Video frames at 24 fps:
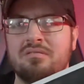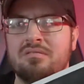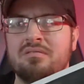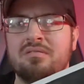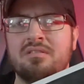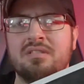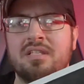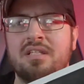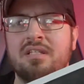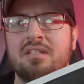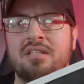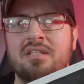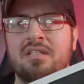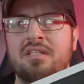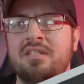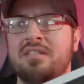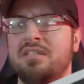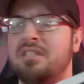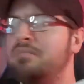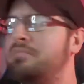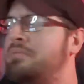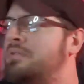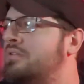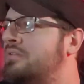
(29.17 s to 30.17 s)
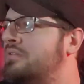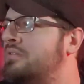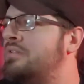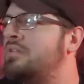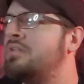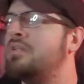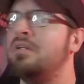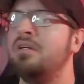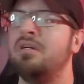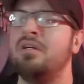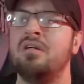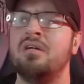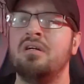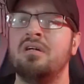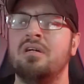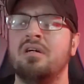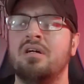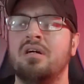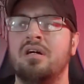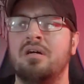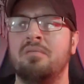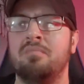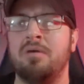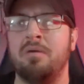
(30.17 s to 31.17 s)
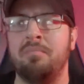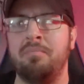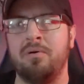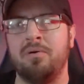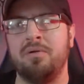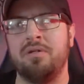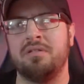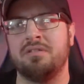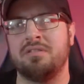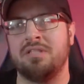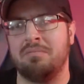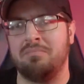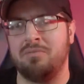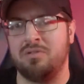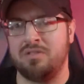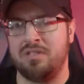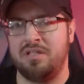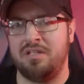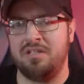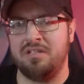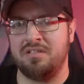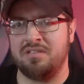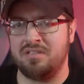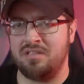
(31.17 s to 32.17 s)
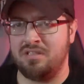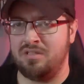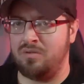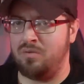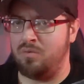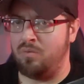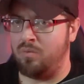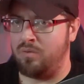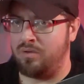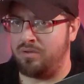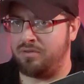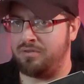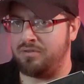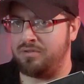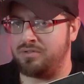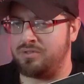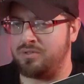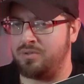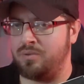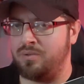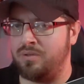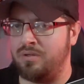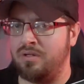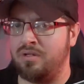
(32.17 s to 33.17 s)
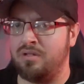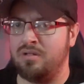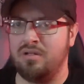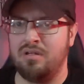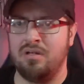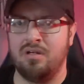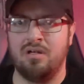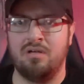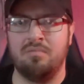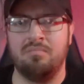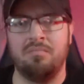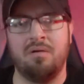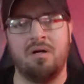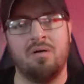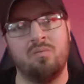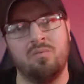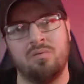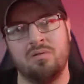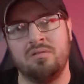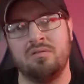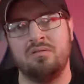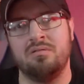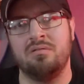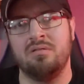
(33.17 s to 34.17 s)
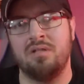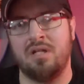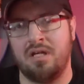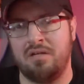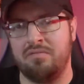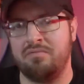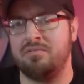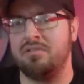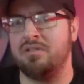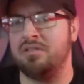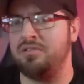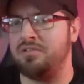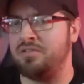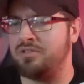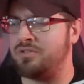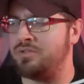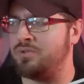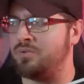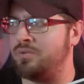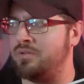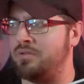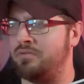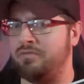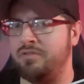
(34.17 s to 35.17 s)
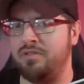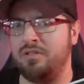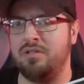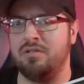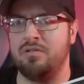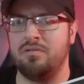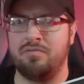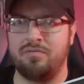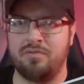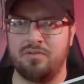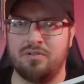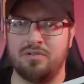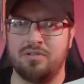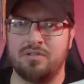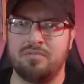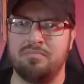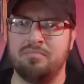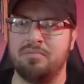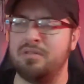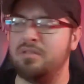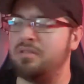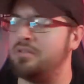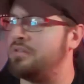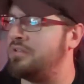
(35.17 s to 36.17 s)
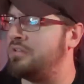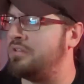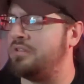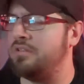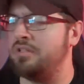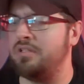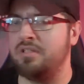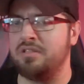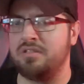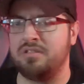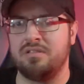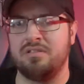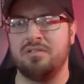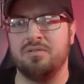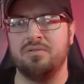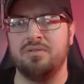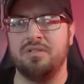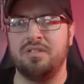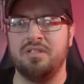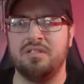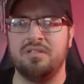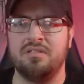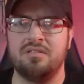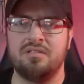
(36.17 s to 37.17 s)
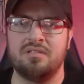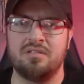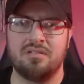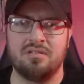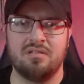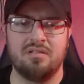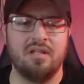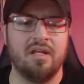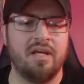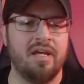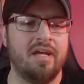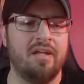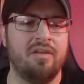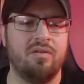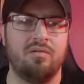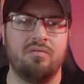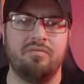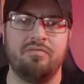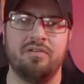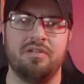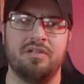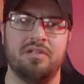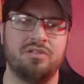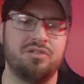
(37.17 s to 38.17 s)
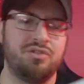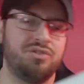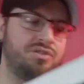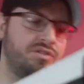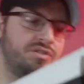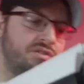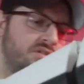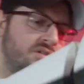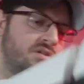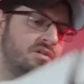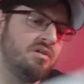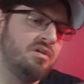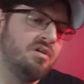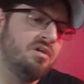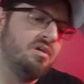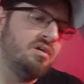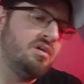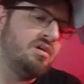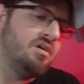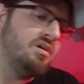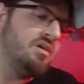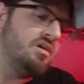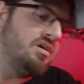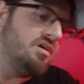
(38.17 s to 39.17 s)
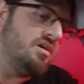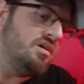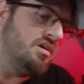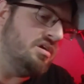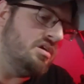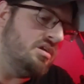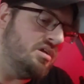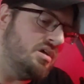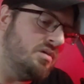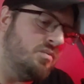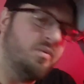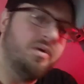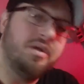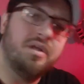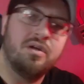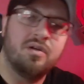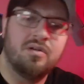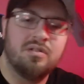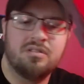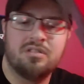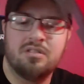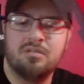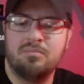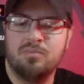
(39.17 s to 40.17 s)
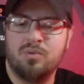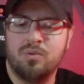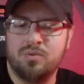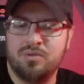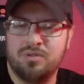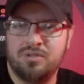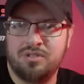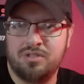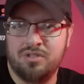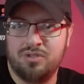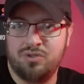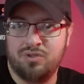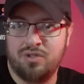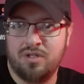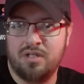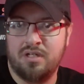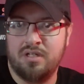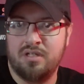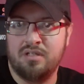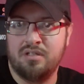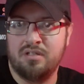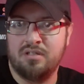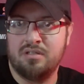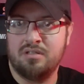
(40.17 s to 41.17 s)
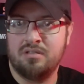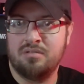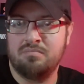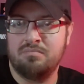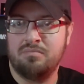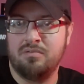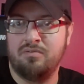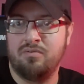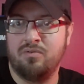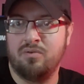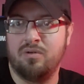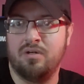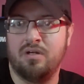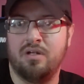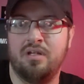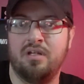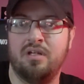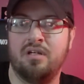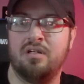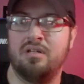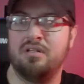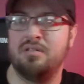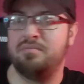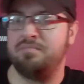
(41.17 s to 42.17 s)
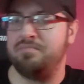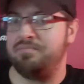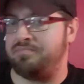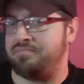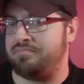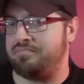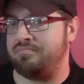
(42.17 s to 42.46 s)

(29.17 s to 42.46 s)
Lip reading: Insanely easy build. I built it simultaneously with the sword. I would have done the sword video first, but it still needs the handle finished, and I'm waiting on some molds to dry before I